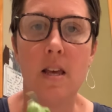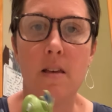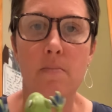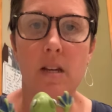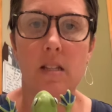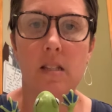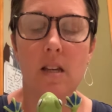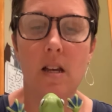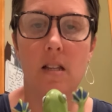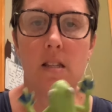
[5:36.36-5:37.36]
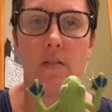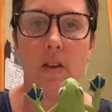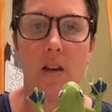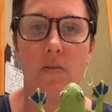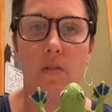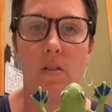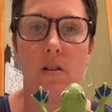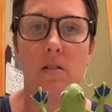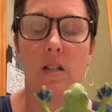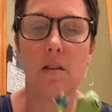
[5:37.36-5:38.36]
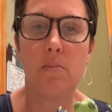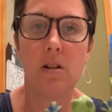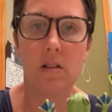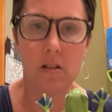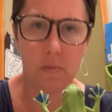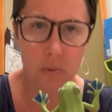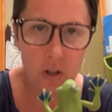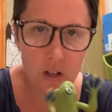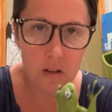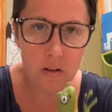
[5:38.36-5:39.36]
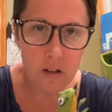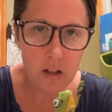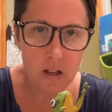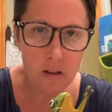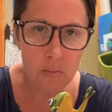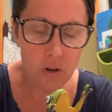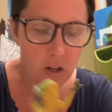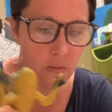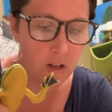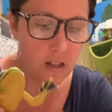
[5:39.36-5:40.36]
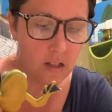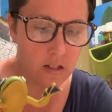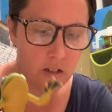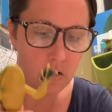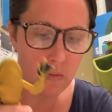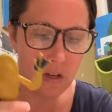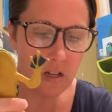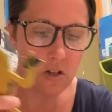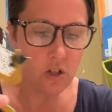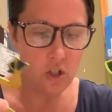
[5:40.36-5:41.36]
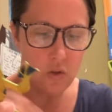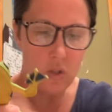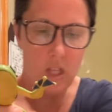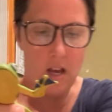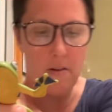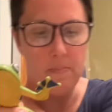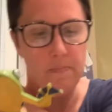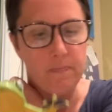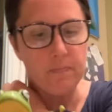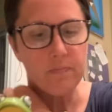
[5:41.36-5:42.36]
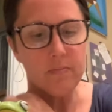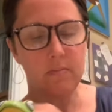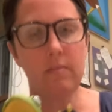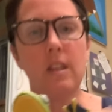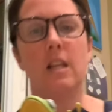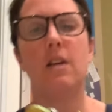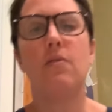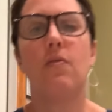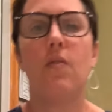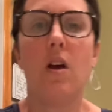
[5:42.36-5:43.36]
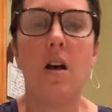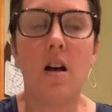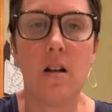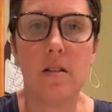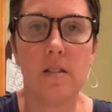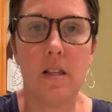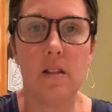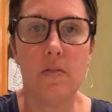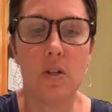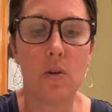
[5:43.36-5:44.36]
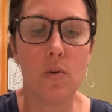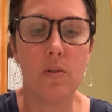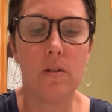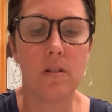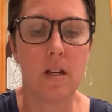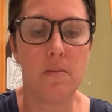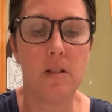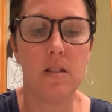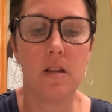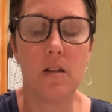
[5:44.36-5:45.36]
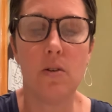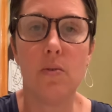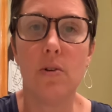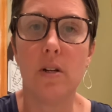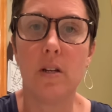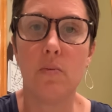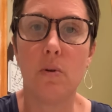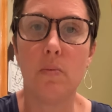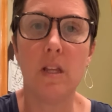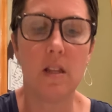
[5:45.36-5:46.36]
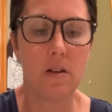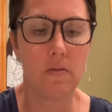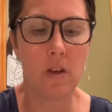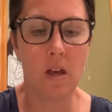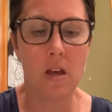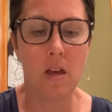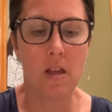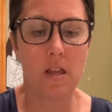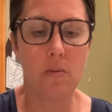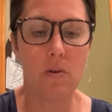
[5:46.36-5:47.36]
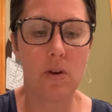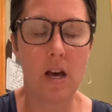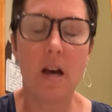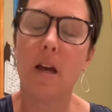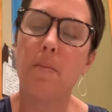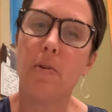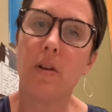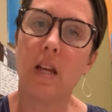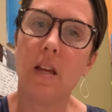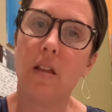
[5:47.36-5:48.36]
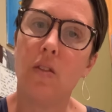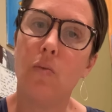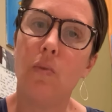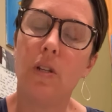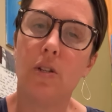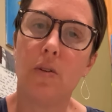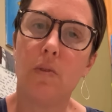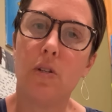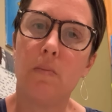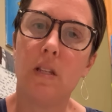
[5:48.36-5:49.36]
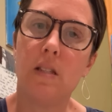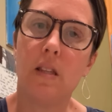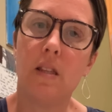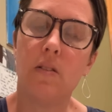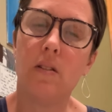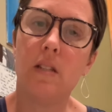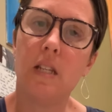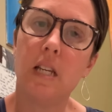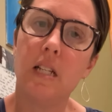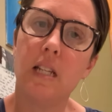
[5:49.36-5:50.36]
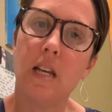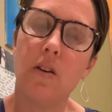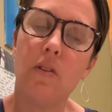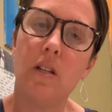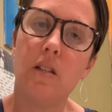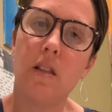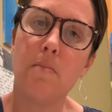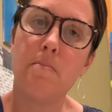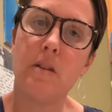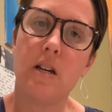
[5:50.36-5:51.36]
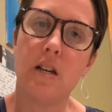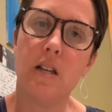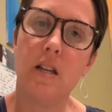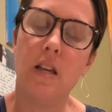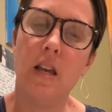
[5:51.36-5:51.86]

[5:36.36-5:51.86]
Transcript: my sons have had for a long time, but it looks pretty realistic, so we can just use that. Now frogs that live in colder climates like in Oregon where we live, they will hibernate in the winter, which means that they'll dig down into the mud